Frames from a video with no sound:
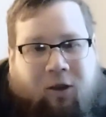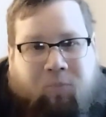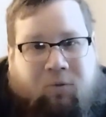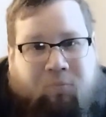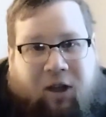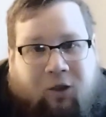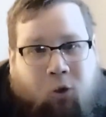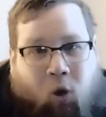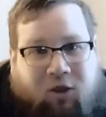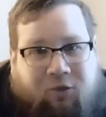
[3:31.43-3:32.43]
are people being
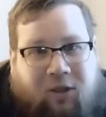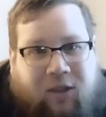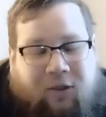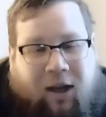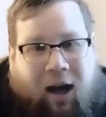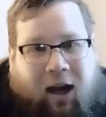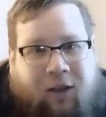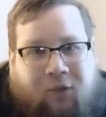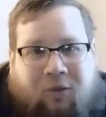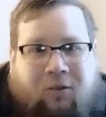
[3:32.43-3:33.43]
tortured inside.